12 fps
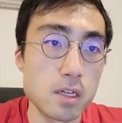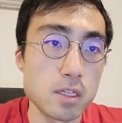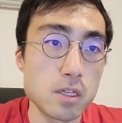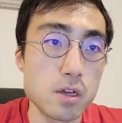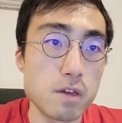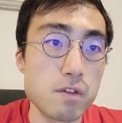
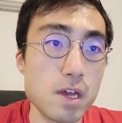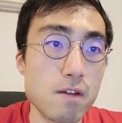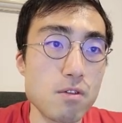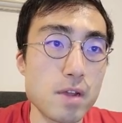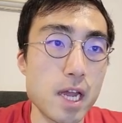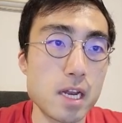So if you
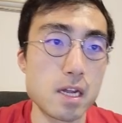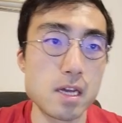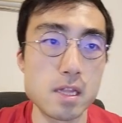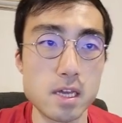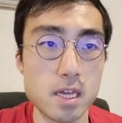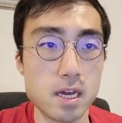have a look at
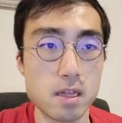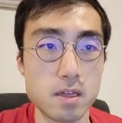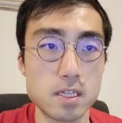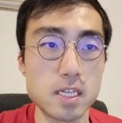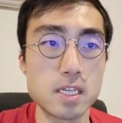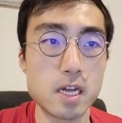
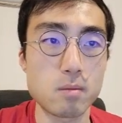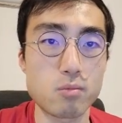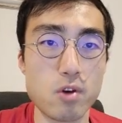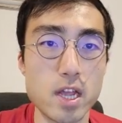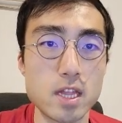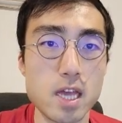the
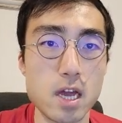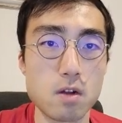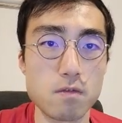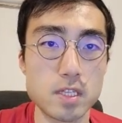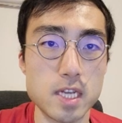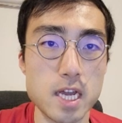detailed breakdown
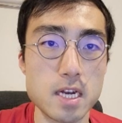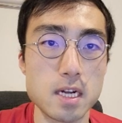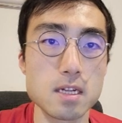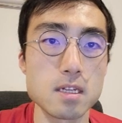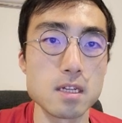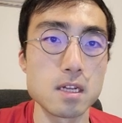of the
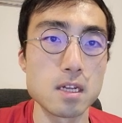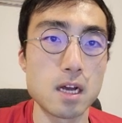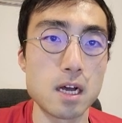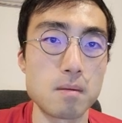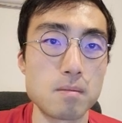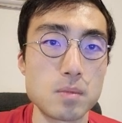data,
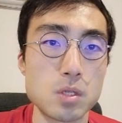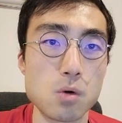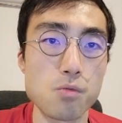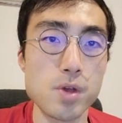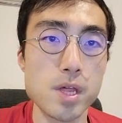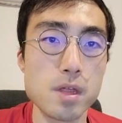
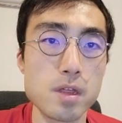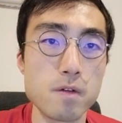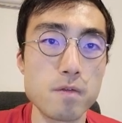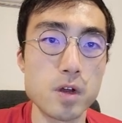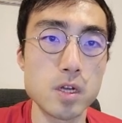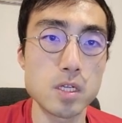so with
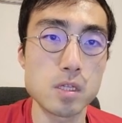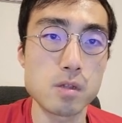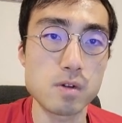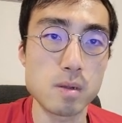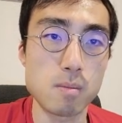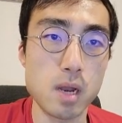the first
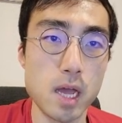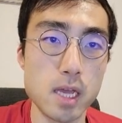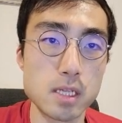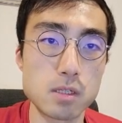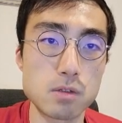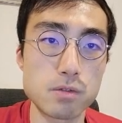three
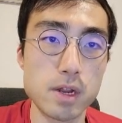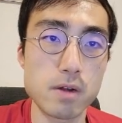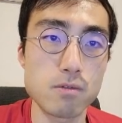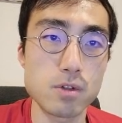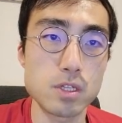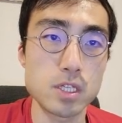players,
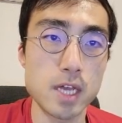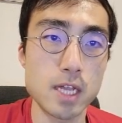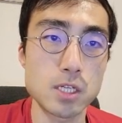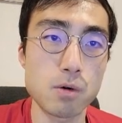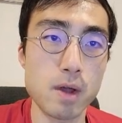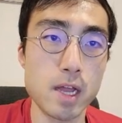Greenwood,
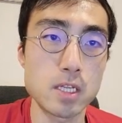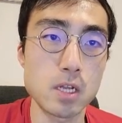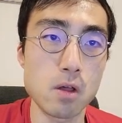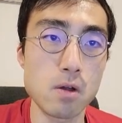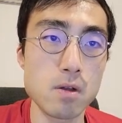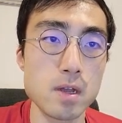Sancho, and
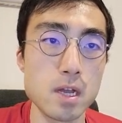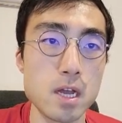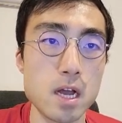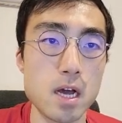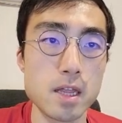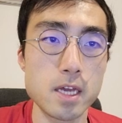Dalot,
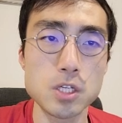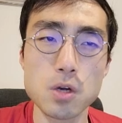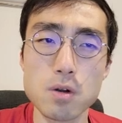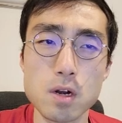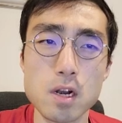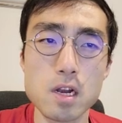they
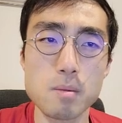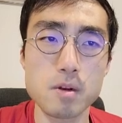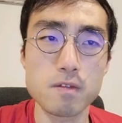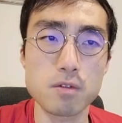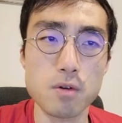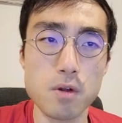showed a little
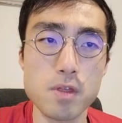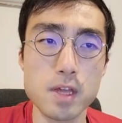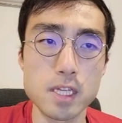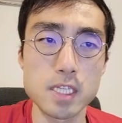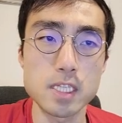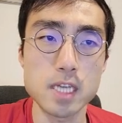bit of growth
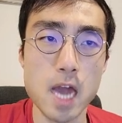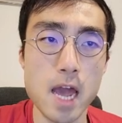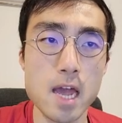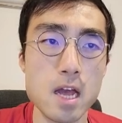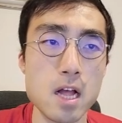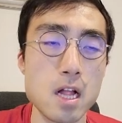in
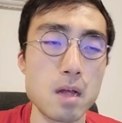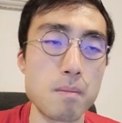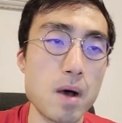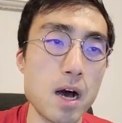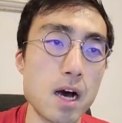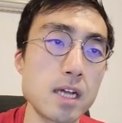CA,
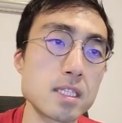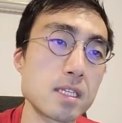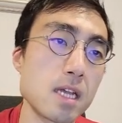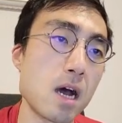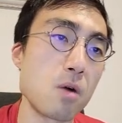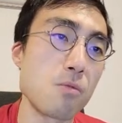
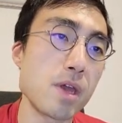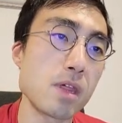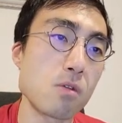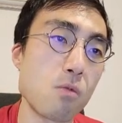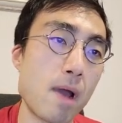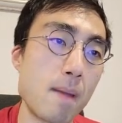but
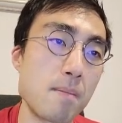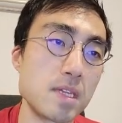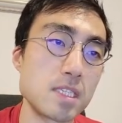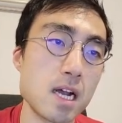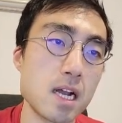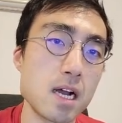with
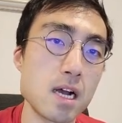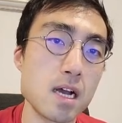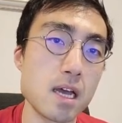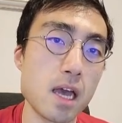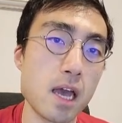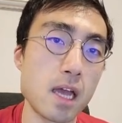
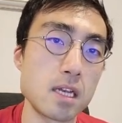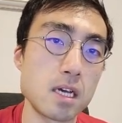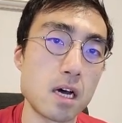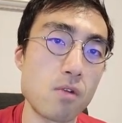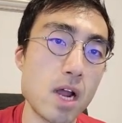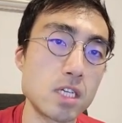Wan-Bissaka and
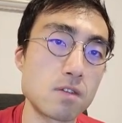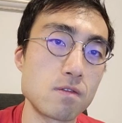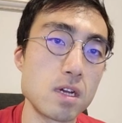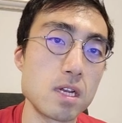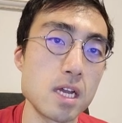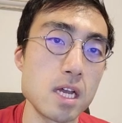
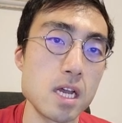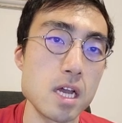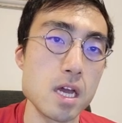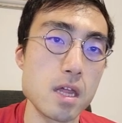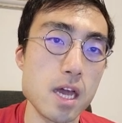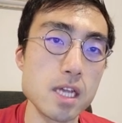Rashford,
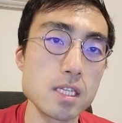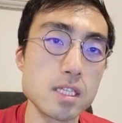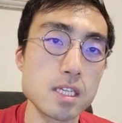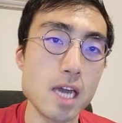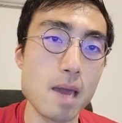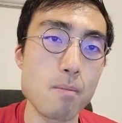their
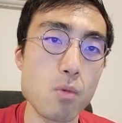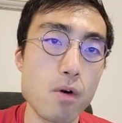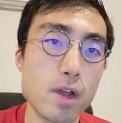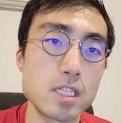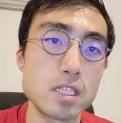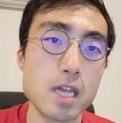CA
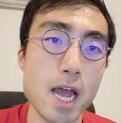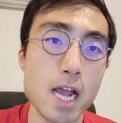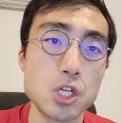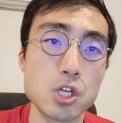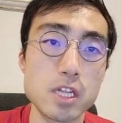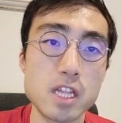points
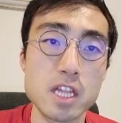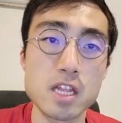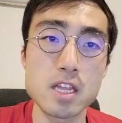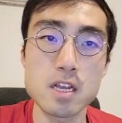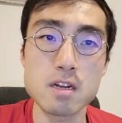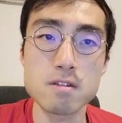actually
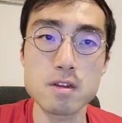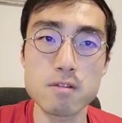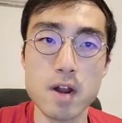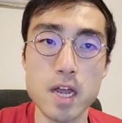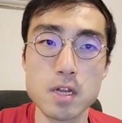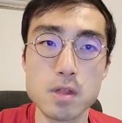
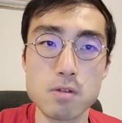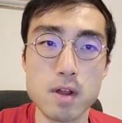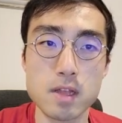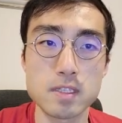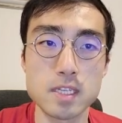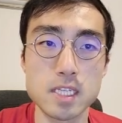deteriorated
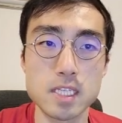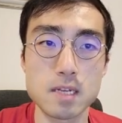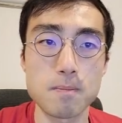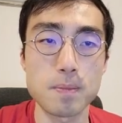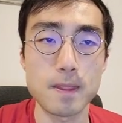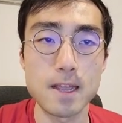throughout the season.